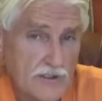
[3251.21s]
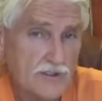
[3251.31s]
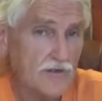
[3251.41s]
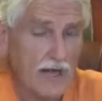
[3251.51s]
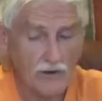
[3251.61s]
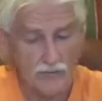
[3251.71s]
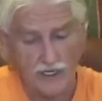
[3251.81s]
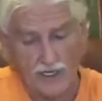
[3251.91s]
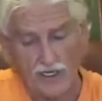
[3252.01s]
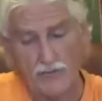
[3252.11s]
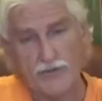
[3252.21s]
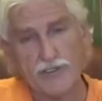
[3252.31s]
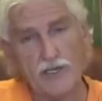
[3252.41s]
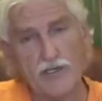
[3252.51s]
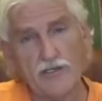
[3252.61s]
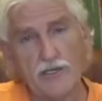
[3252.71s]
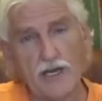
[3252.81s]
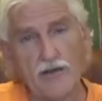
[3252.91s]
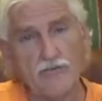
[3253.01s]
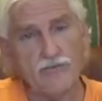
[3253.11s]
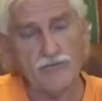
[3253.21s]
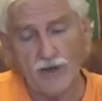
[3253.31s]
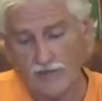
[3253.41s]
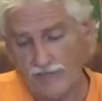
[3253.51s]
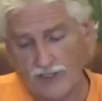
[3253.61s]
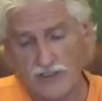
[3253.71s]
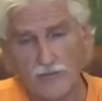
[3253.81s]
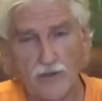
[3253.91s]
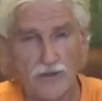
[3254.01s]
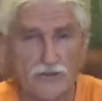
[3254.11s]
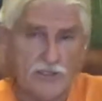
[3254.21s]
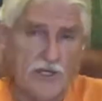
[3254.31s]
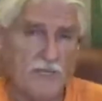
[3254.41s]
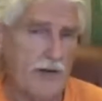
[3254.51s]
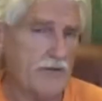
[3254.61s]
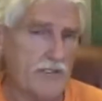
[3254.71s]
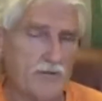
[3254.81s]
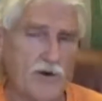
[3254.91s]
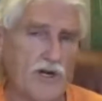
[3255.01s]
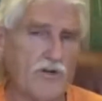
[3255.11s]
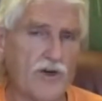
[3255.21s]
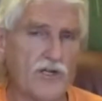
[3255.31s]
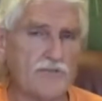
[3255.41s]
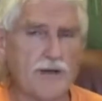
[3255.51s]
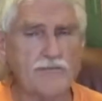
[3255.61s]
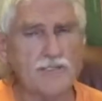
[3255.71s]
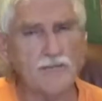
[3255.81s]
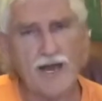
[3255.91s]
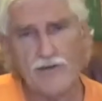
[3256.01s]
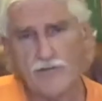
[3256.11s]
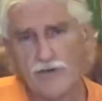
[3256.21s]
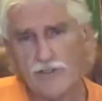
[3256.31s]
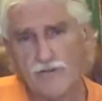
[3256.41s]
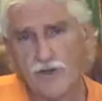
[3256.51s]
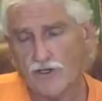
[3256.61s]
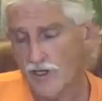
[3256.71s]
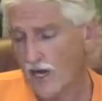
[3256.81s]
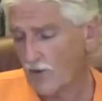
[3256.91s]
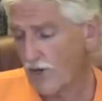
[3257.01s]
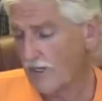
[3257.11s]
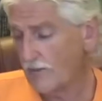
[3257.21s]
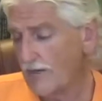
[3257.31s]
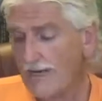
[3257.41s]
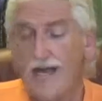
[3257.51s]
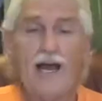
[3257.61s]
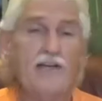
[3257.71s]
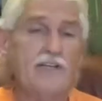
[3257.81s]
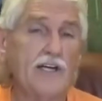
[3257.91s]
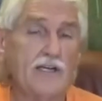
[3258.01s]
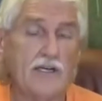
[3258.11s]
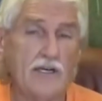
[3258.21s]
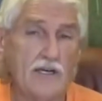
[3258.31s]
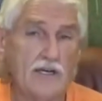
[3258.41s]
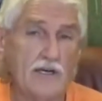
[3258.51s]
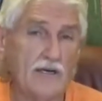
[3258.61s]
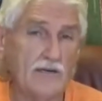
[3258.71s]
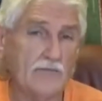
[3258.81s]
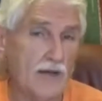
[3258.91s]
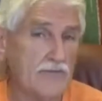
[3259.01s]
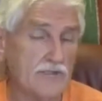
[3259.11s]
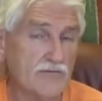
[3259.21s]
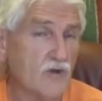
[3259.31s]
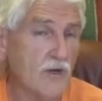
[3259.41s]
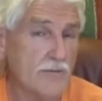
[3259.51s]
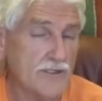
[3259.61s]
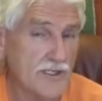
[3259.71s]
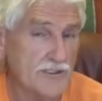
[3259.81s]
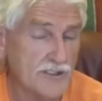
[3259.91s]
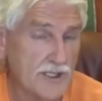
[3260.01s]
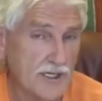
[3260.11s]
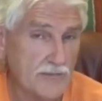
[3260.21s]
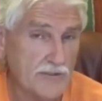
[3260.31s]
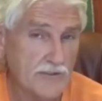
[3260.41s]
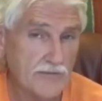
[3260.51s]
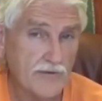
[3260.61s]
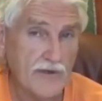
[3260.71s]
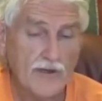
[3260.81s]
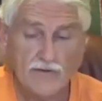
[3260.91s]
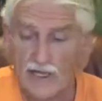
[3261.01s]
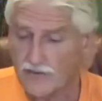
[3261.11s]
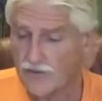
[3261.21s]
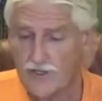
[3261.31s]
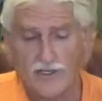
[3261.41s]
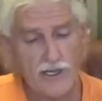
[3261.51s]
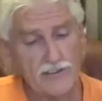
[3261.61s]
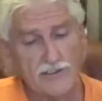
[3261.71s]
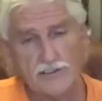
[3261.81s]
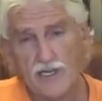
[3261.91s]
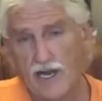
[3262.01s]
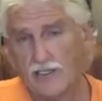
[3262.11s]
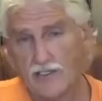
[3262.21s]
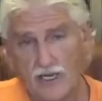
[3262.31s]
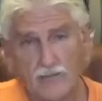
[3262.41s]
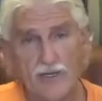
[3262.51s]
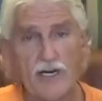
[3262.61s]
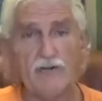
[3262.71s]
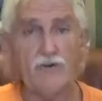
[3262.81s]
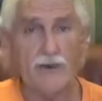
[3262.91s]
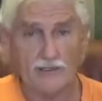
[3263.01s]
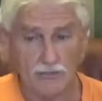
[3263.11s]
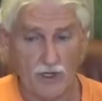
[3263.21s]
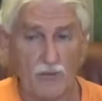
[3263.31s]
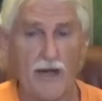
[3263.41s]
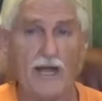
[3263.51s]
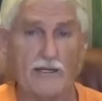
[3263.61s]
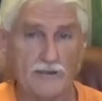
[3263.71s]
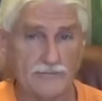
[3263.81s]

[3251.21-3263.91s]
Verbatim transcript: So that would be 80% vegetables, maybe some green drinks, maybe some light fruits if you can tolerate them, and then maybe 20% steamed. That's for the cases that you got to be careful about the blowback.